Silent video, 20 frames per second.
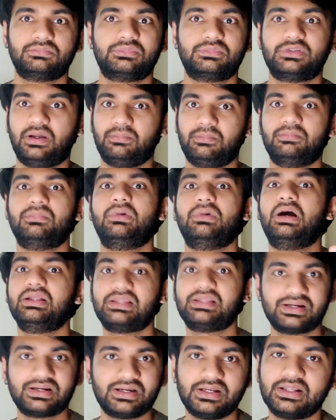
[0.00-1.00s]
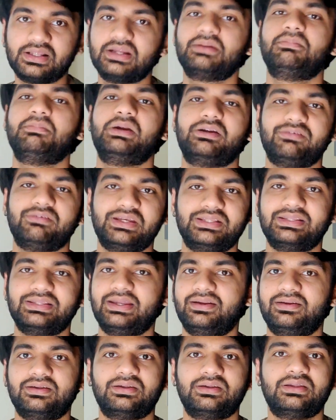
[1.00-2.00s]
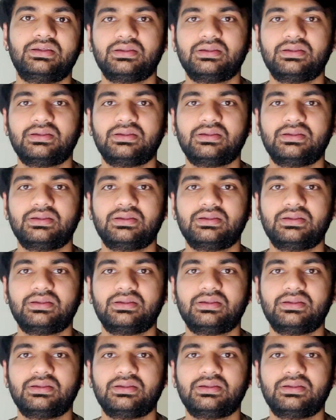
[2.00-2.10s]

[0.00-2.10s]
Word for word: some other color in between, then